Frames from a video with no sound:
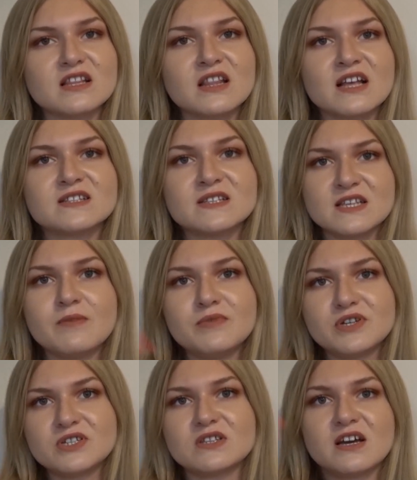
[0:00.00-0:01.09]
that's the
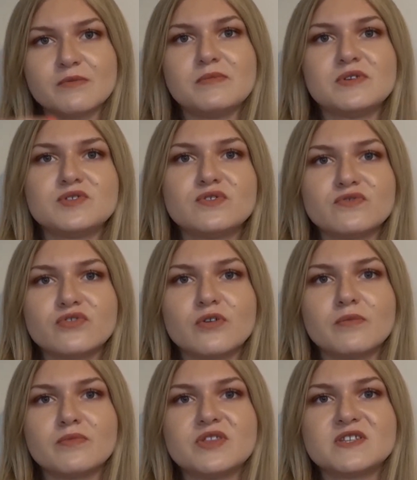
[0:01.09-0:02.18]
damage that can be done
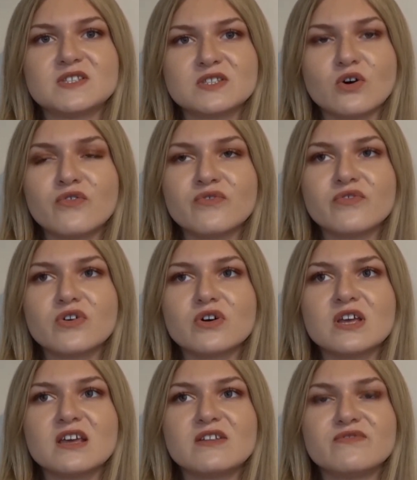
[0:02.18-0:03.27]
from this sort of
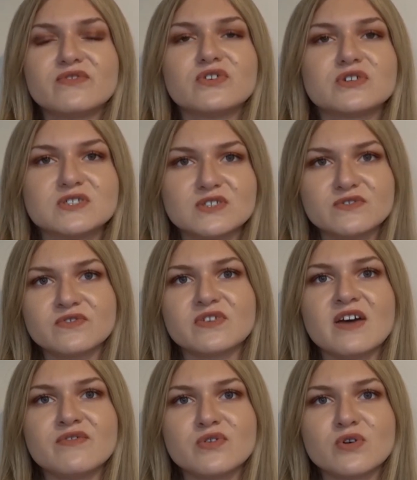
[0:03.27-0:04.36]
influx of
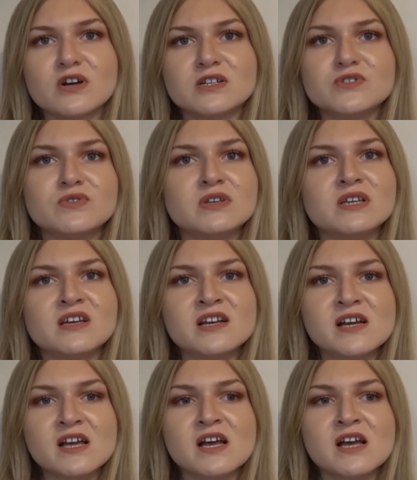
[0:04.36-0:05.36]
everyone doing